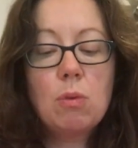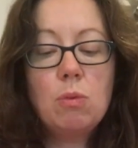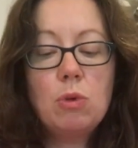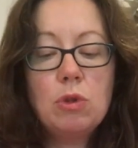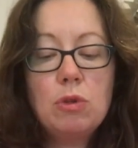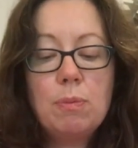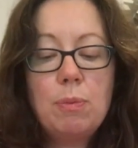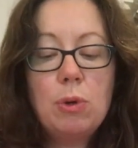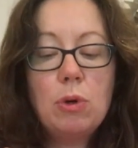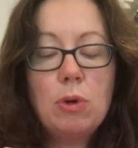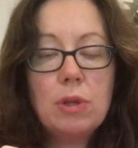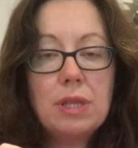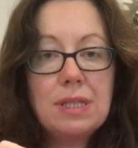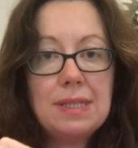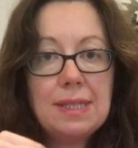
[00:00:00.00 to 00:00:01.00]
would
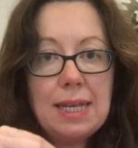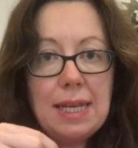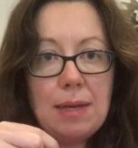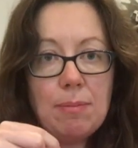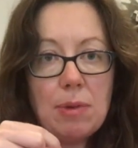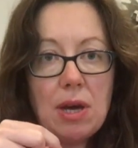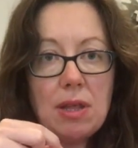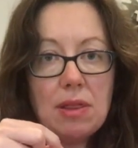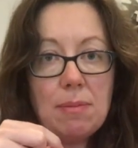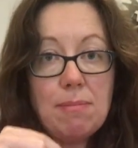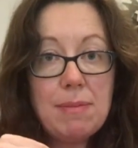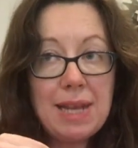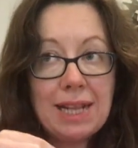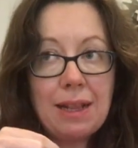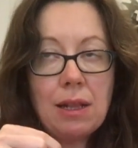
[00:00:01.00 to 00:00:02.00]
put the seam at the
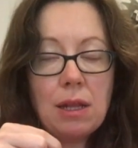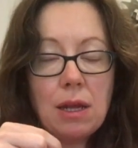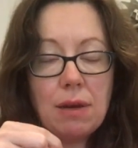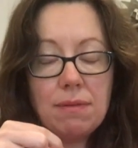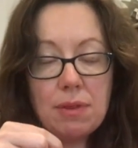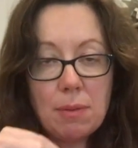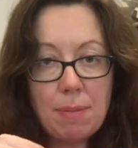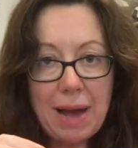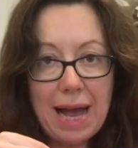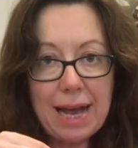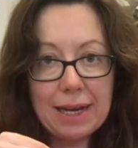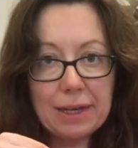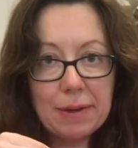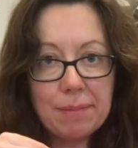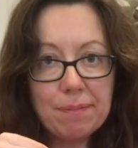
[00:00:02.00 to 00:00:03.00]
middle of the
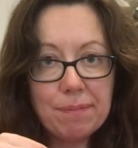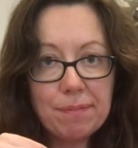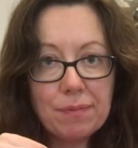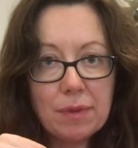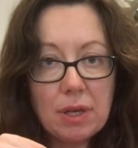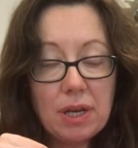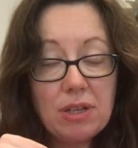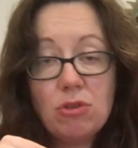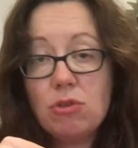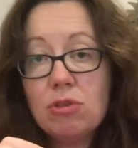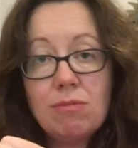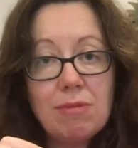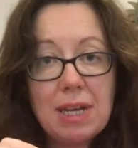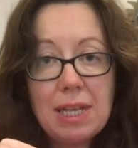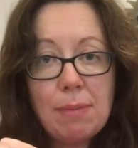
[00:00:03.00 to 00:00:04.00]
back. It
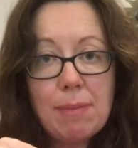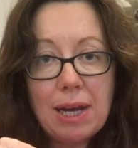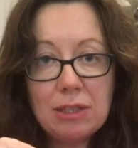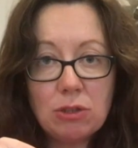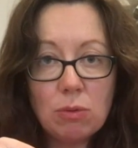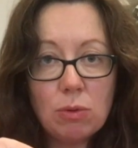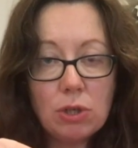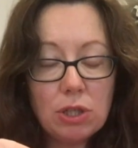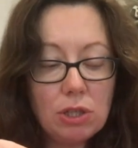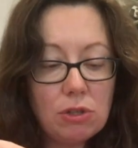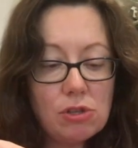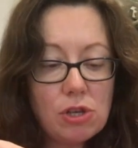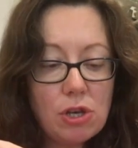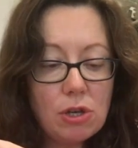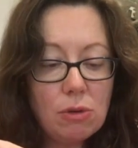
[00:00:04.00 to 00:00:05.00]
doesn't really matter what you
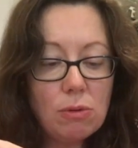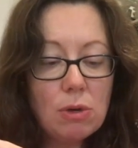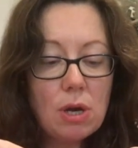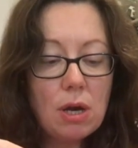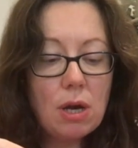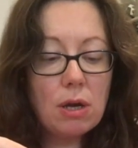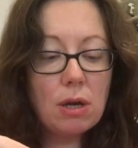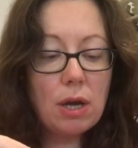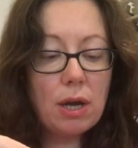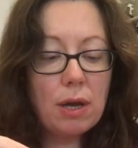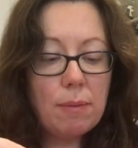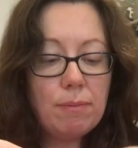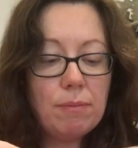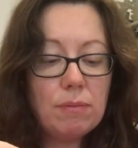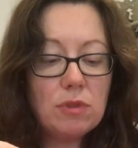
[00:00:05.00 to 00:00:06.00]
do.
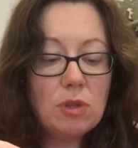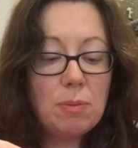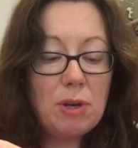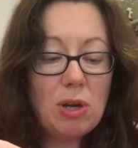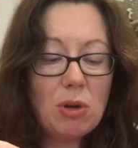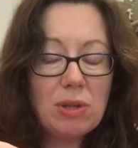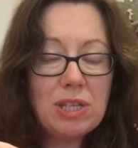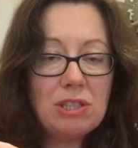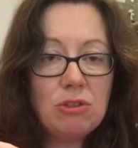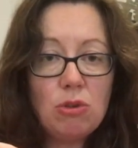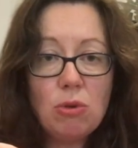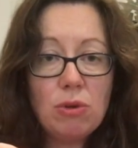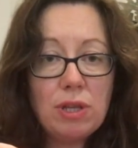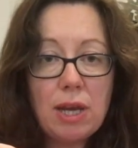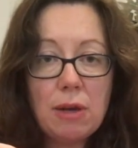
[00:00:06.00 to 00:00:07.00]
To be honest,
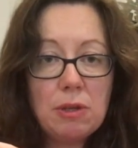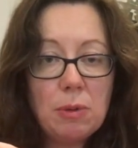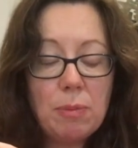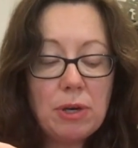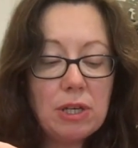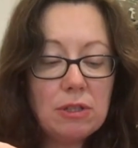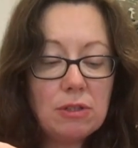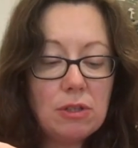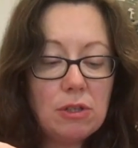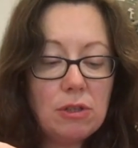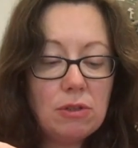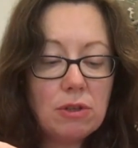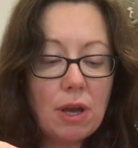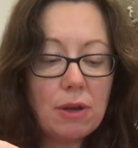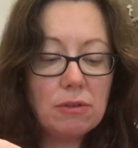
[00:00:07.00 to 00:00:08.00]
you're the only person
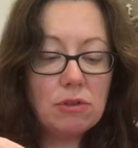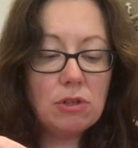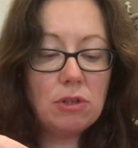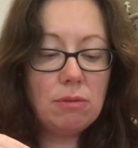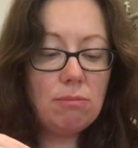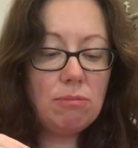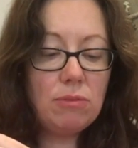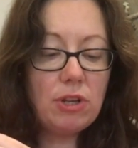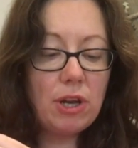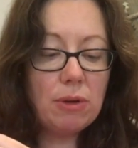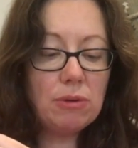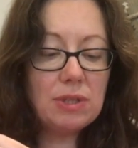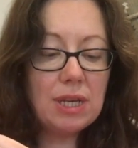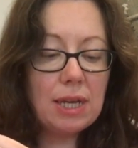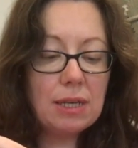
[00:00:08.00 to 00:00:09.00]
who's going to
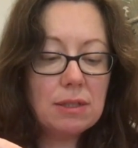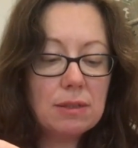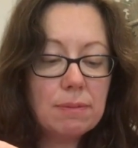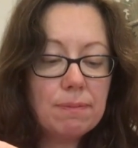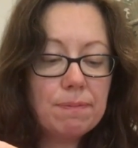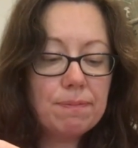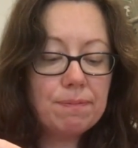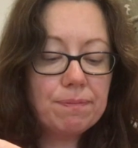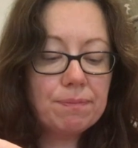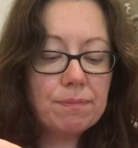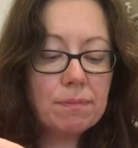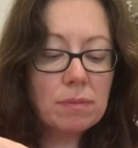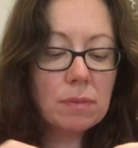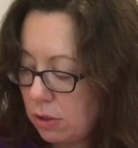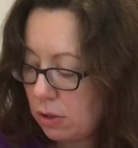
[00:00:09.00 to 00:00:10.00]
notice.
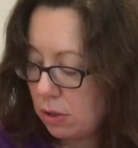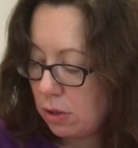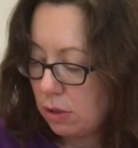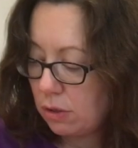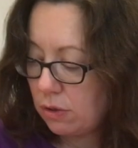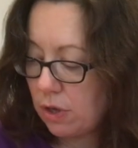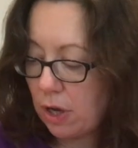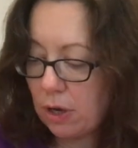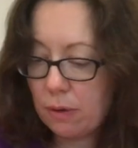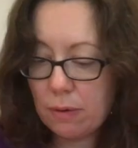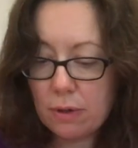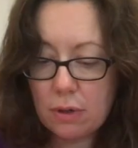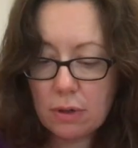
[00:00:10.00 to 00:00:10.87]
So